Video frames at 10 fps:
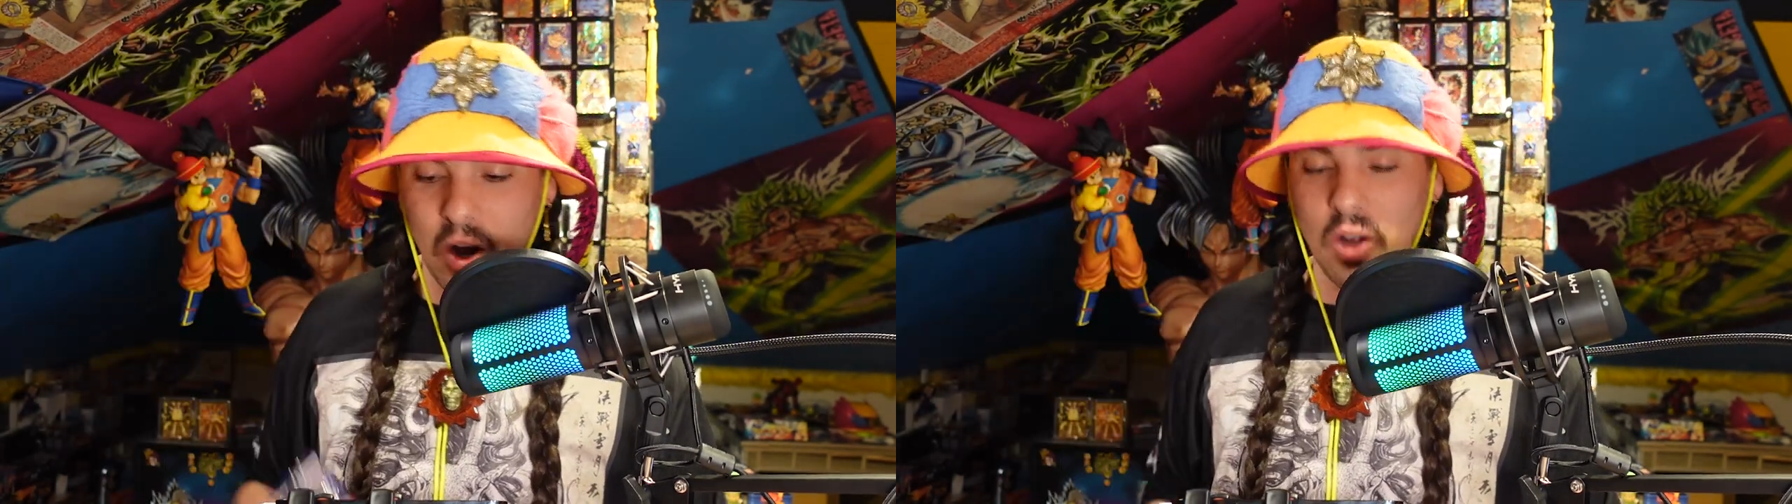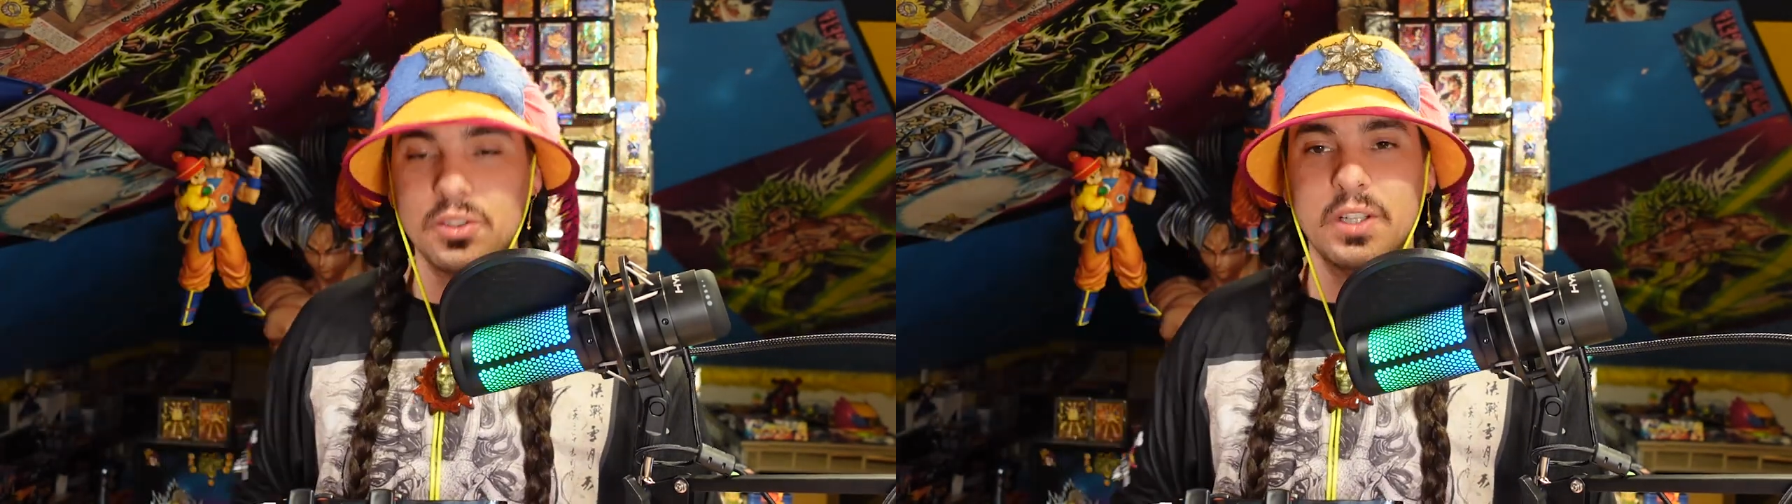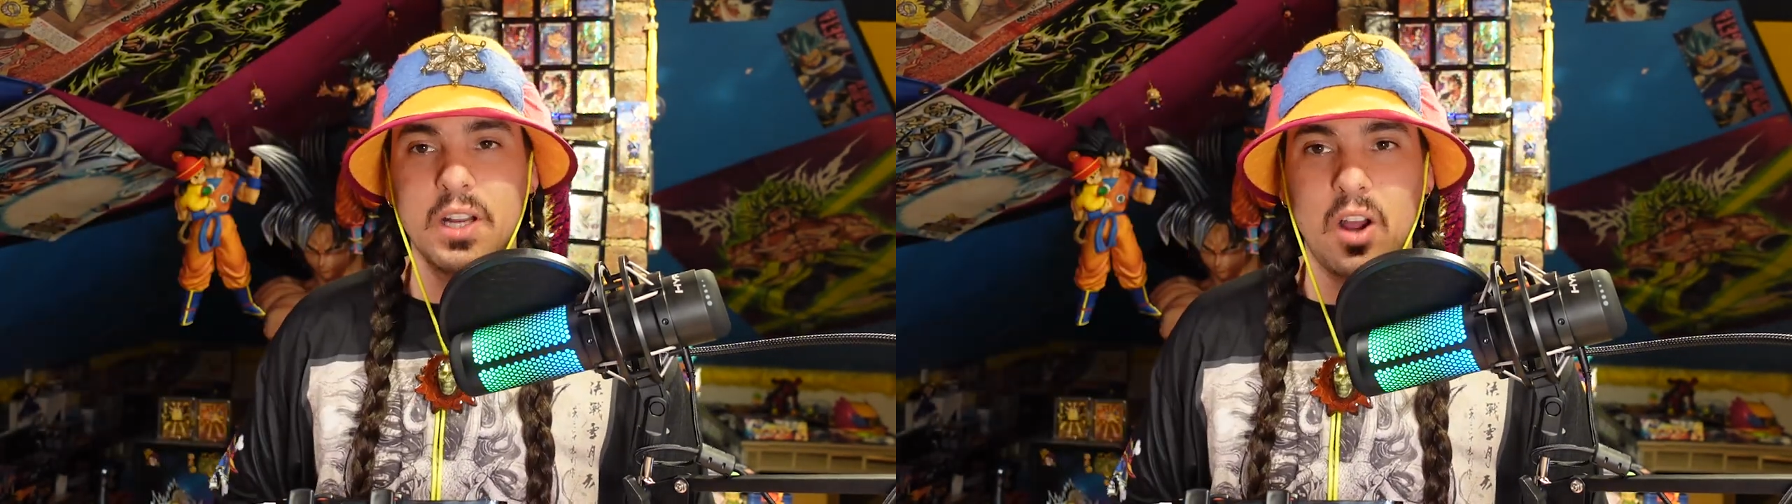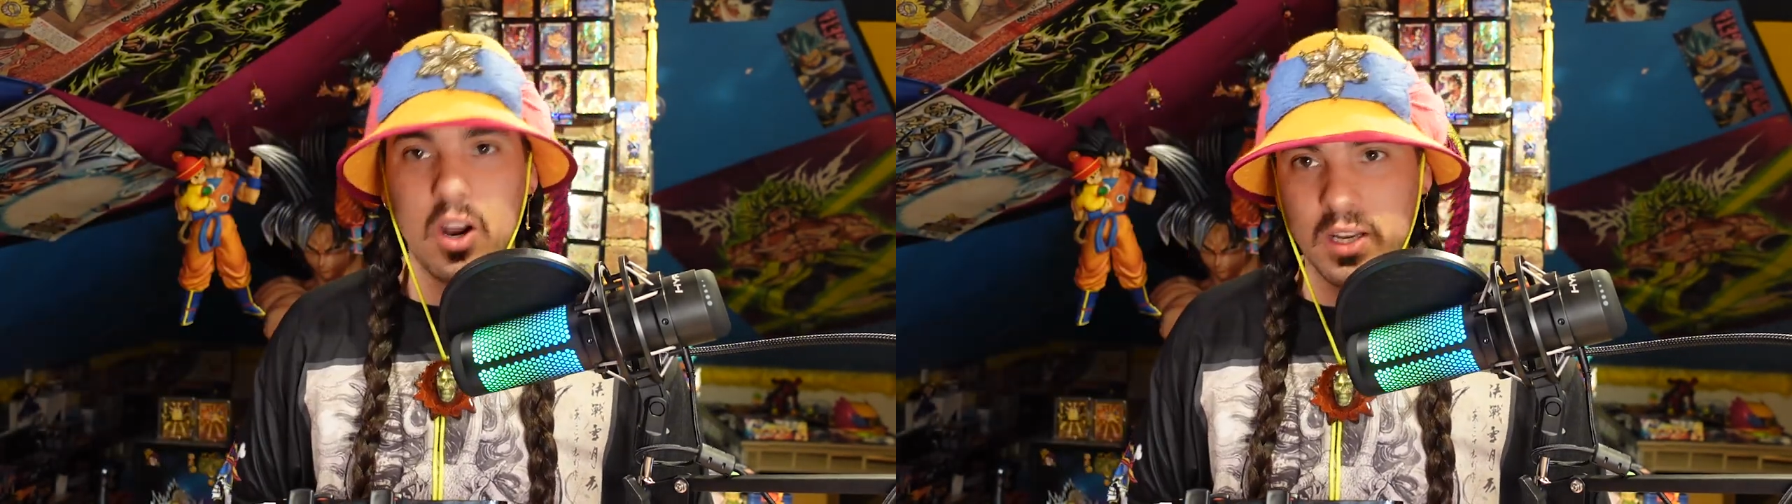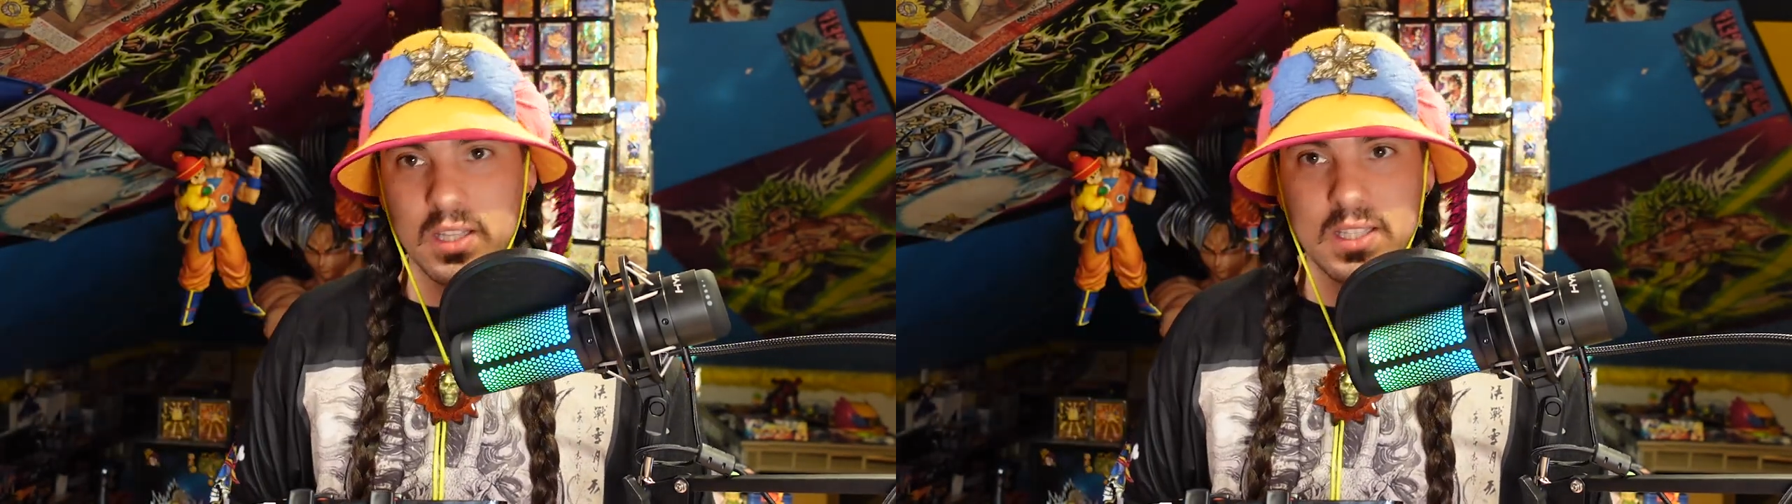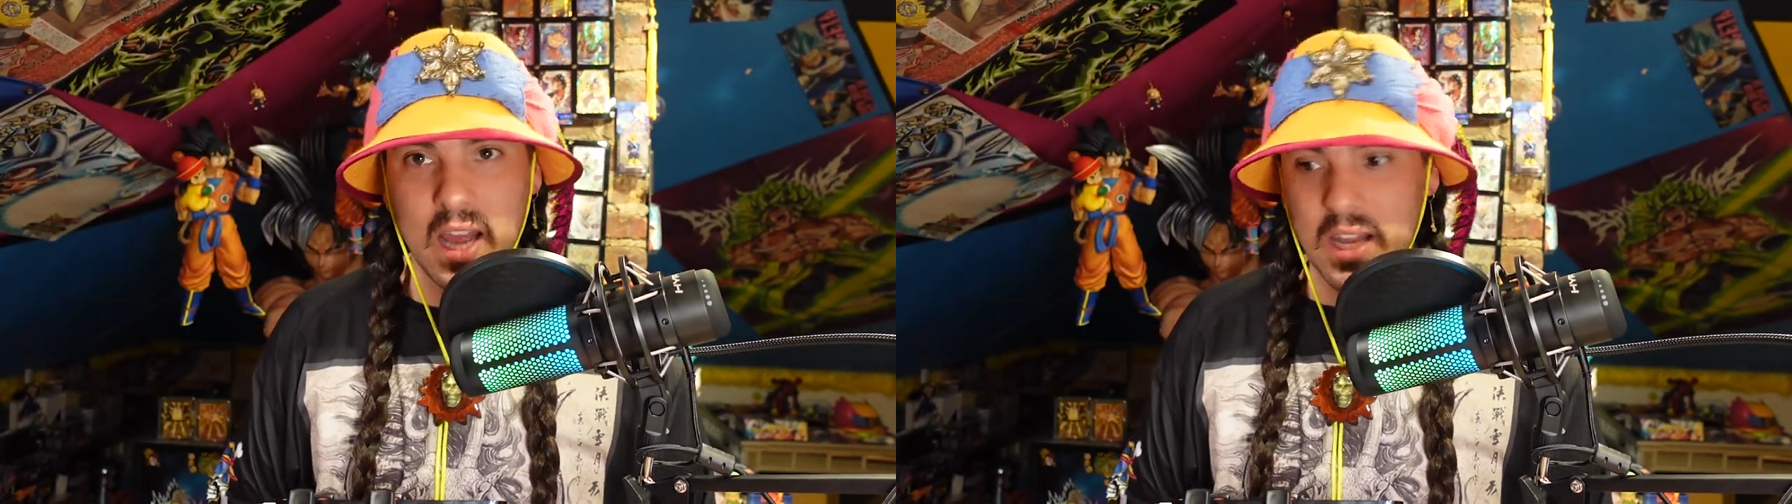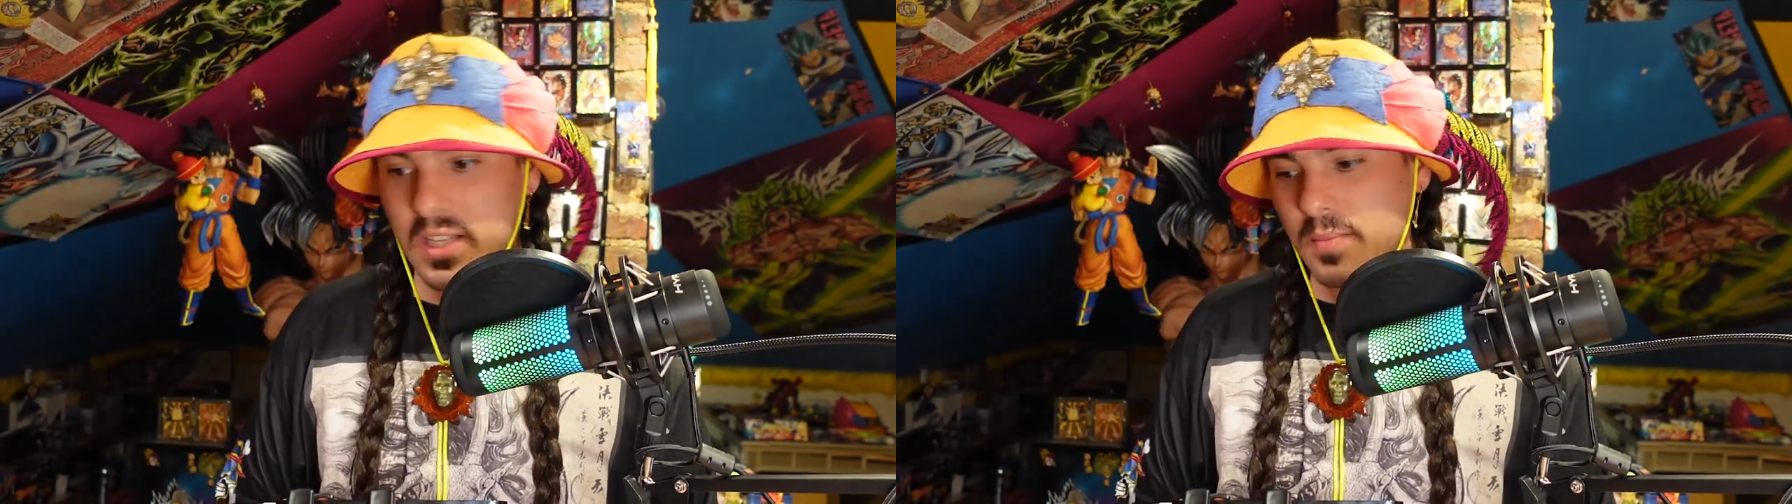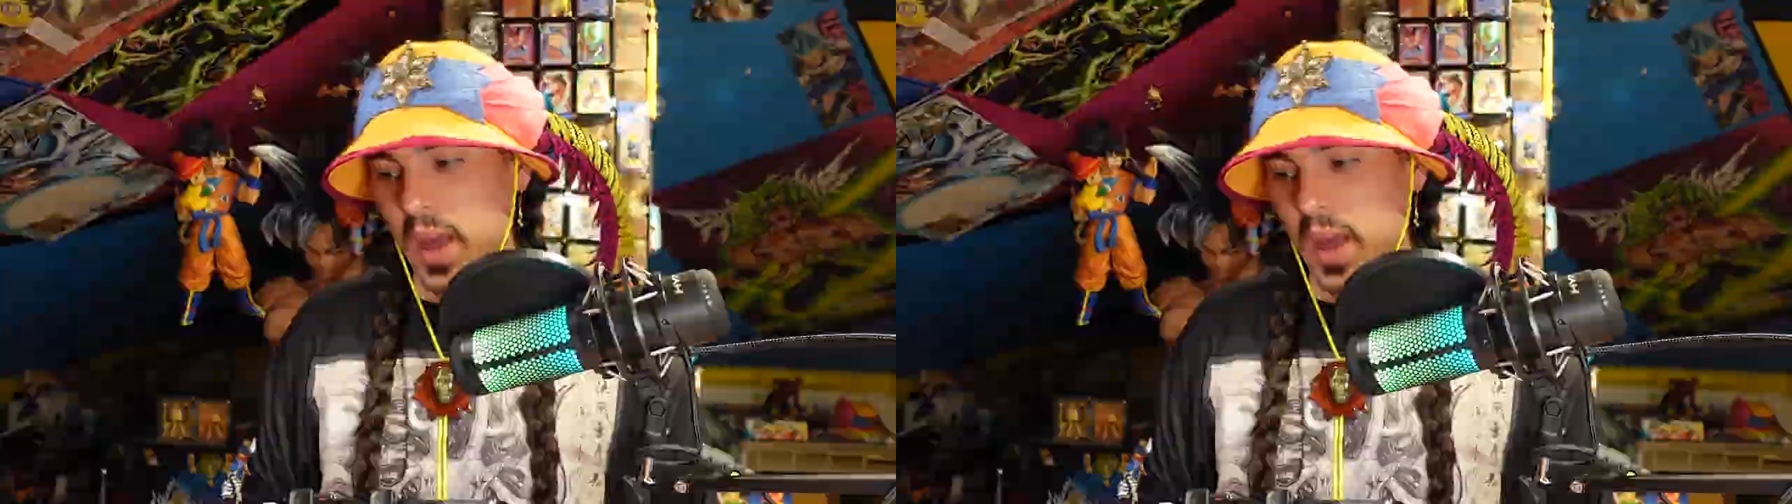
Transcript: alternate art inside of this